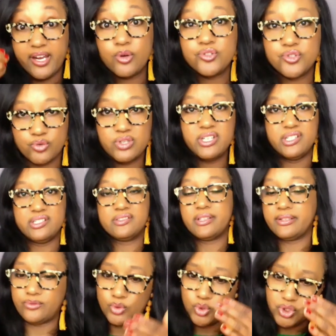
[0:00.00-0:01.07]
character is,
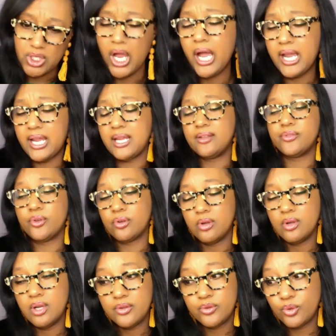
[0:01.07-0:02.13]
like they're shy and
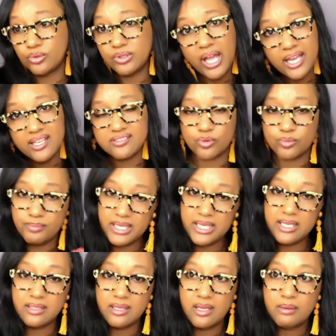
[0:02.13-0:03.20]
they're nice or
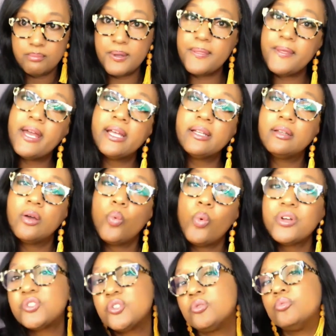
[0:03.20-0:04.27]
mean, but then
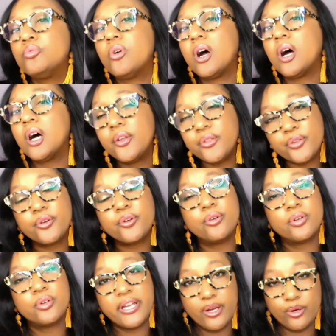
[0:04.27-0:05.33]
what do
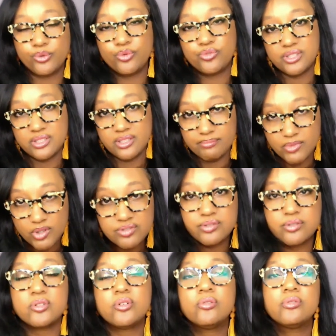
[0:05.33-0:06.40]
other characters in the
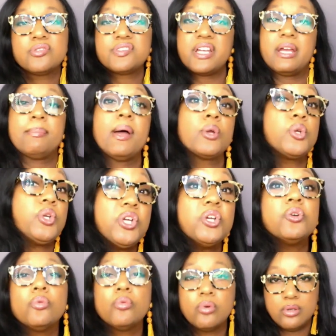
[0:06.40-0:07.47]
musical say about
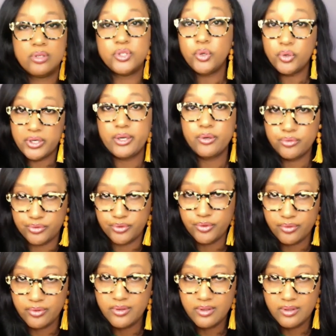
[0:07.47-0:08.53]
you, your character,
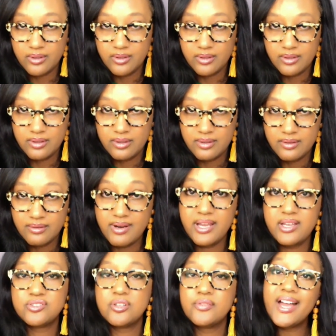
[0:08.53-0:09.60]

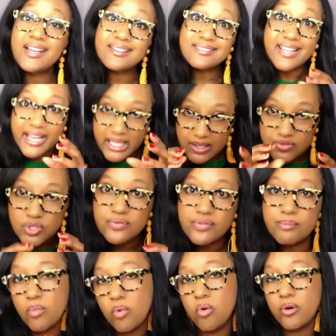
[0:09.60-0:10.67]
right? So that gives you
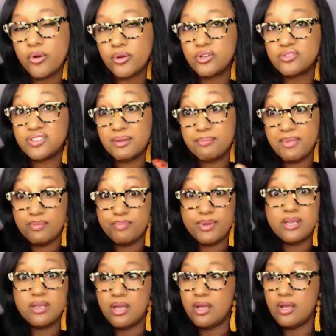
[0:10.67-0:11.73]
even more, because it may
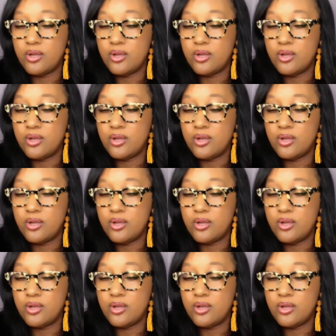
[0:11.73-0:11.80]
be